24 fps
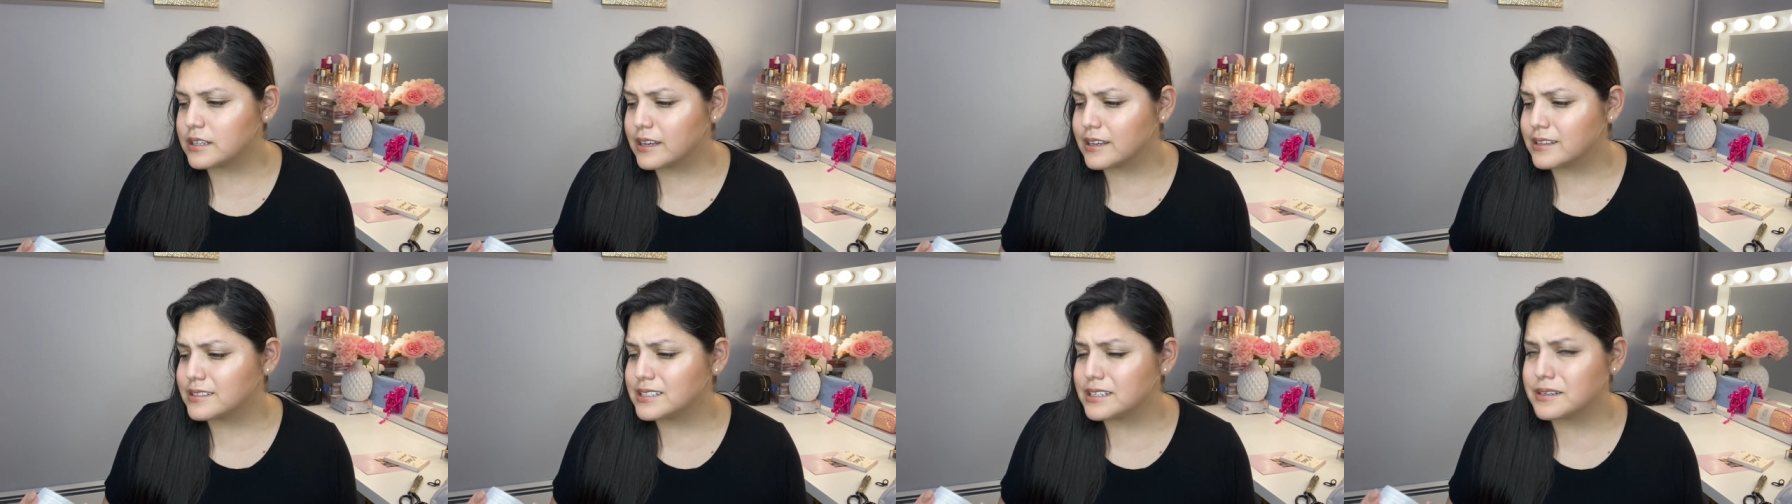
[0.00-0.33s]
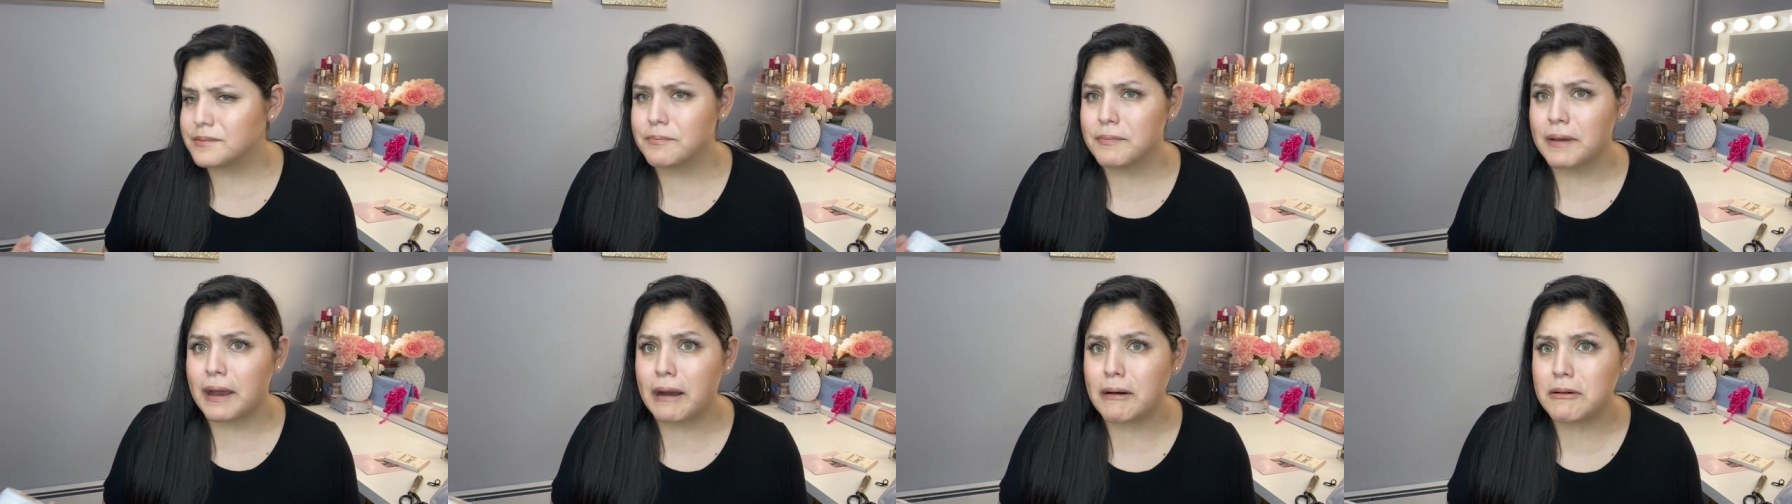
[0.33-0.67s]
like, did
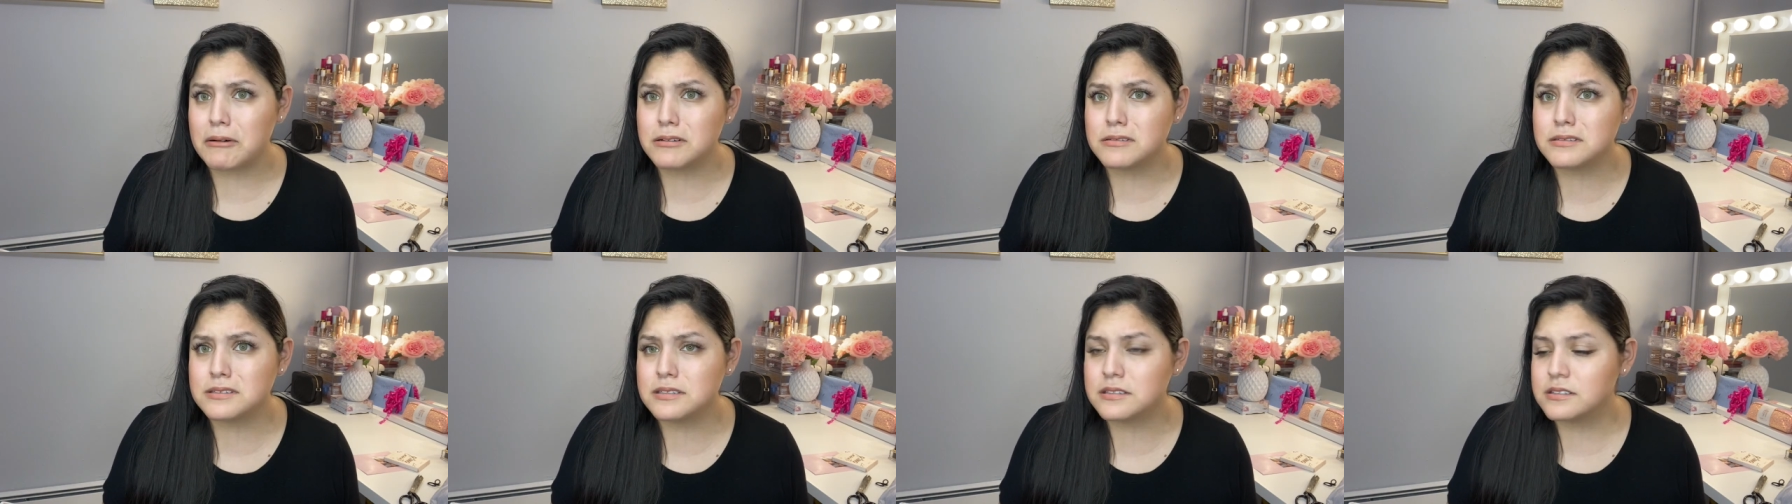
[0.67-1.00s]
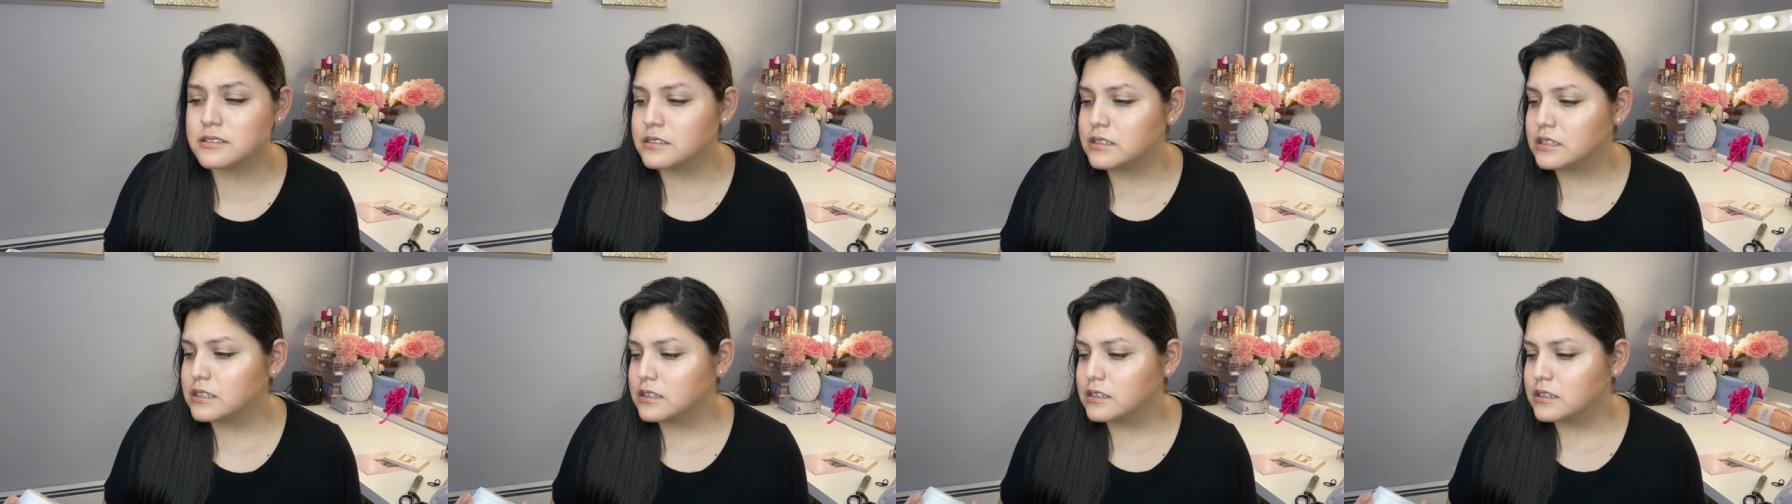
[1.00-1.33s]
it melt?
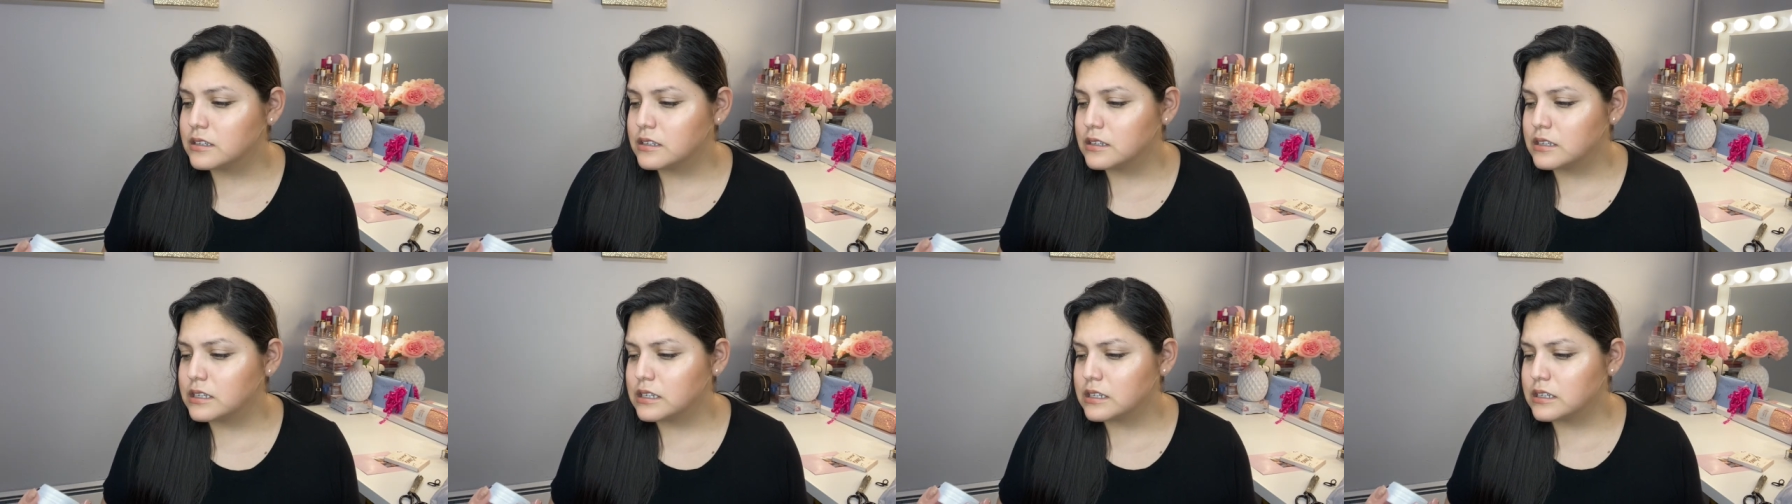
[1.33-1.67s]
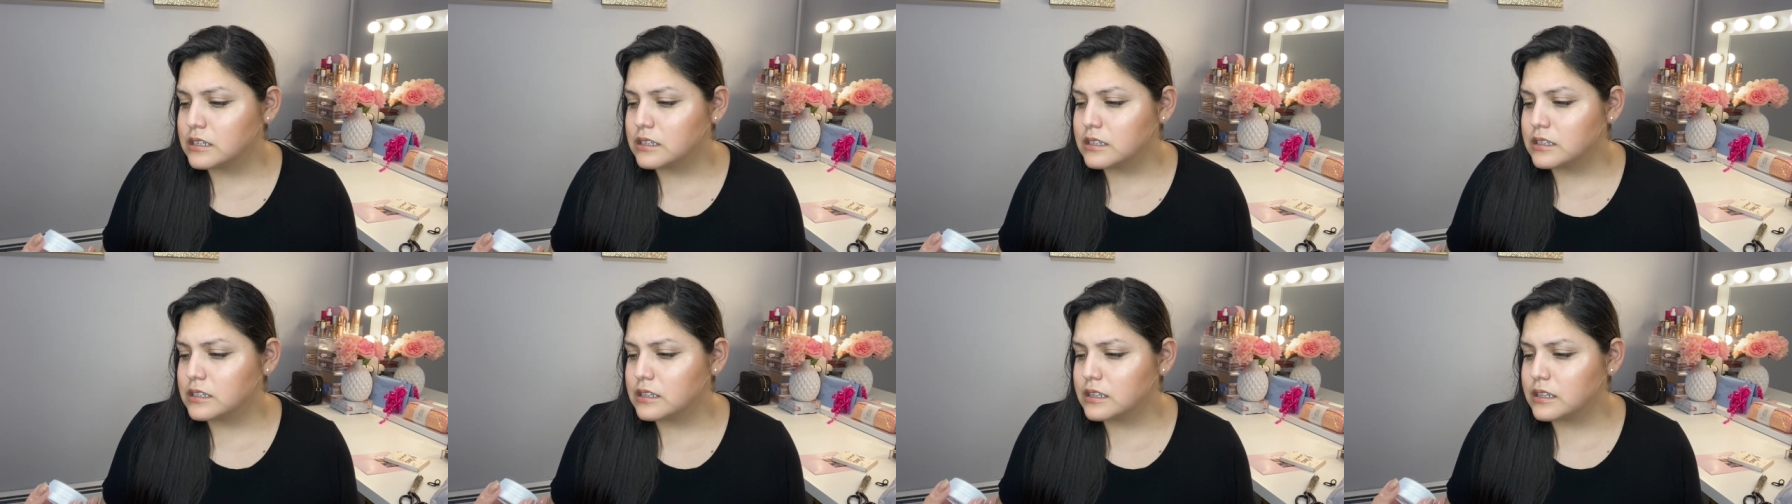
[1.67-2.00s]

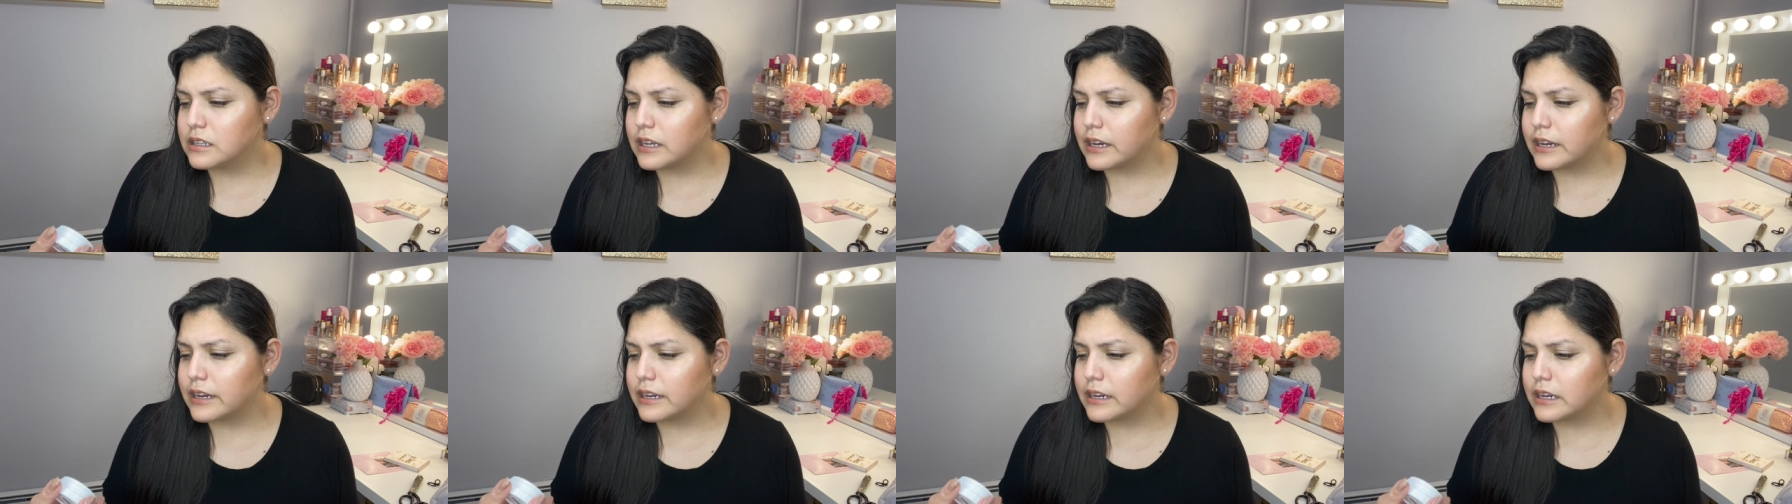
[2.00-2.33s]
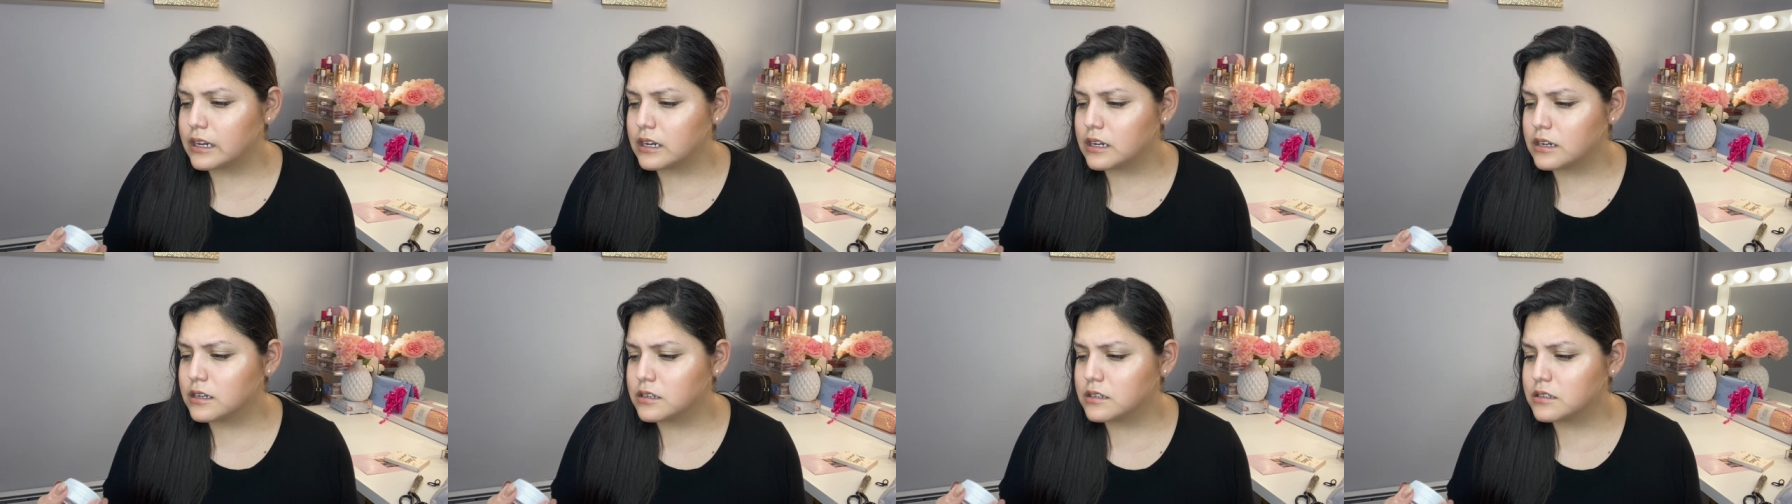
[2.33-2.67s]

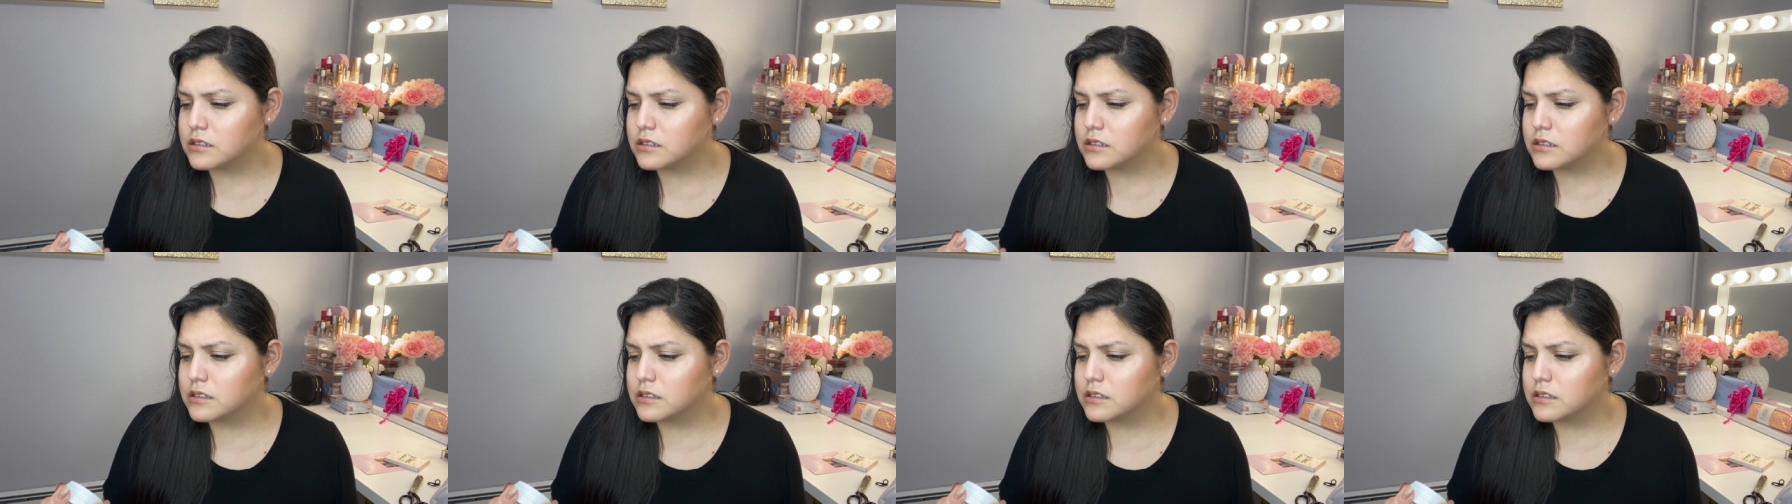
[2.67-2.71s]
Like,